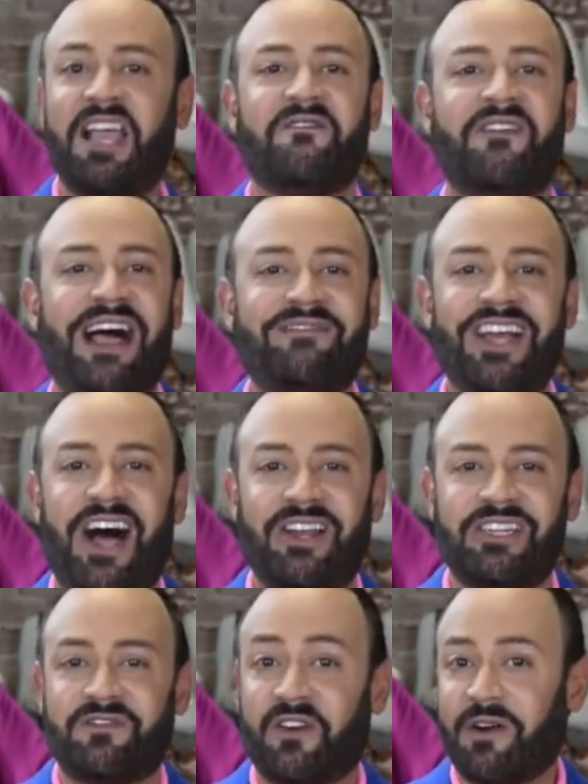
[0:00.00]

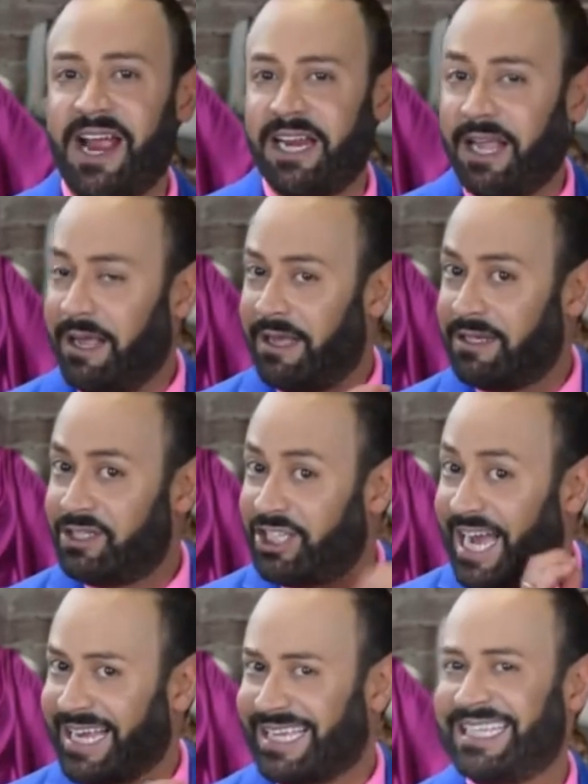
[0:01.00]
$5 for grading,
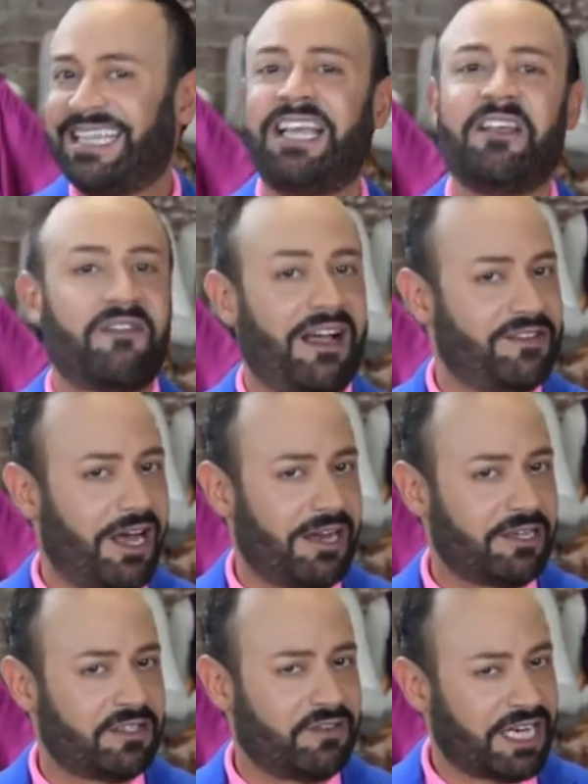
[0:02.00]
check.
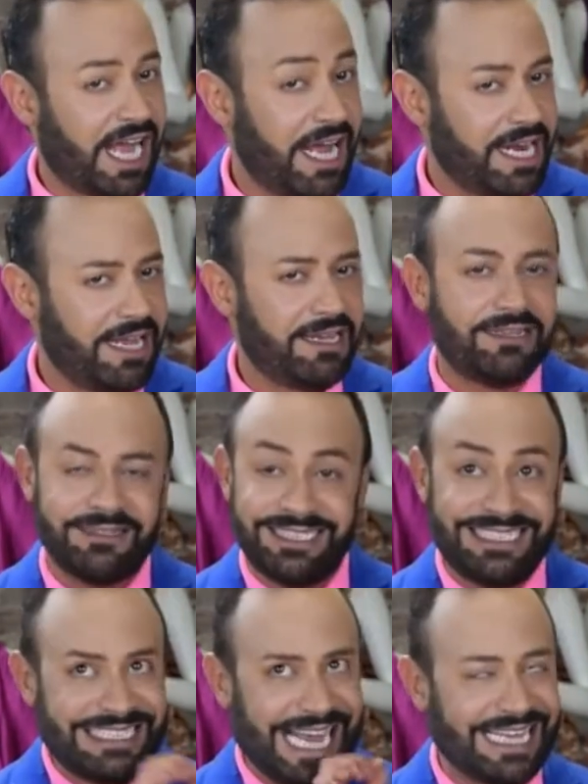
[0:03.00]
$5 for cutting,
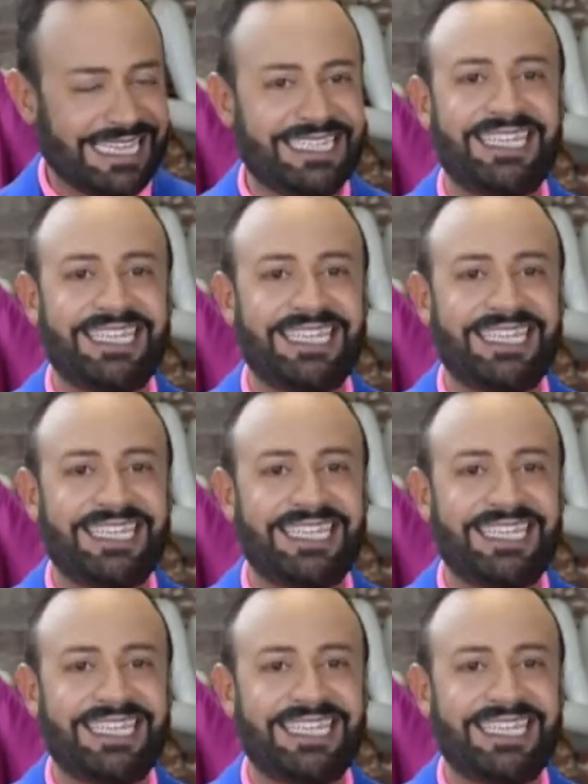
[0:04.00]
check.